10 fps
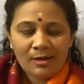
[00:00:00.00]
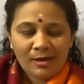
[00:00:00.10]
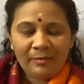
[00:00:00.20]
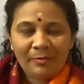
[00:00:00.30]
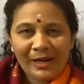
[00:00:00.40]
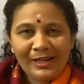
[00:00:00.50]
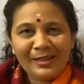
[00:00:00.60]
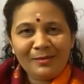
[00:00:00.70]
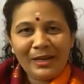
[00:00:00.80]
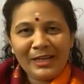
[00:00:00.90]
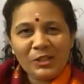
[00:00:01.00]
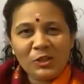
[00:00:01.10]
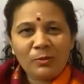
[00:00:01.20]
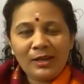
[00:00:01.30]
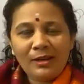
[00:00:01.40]
I piled them next
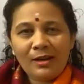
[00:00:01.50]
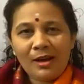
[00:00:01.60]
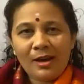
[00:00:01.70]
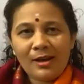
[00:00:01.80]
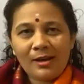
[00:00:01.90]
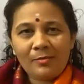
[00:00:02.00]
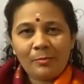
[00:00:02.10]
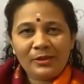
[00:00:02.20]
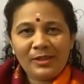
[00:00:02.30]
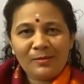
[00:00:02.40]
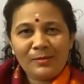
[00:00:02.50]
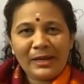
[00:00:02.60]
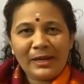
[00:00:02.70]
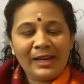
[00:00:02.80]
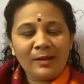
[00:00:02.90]
to me. I put them in
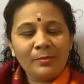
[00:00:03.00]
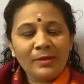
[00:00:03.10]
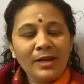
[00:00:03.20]
my lap.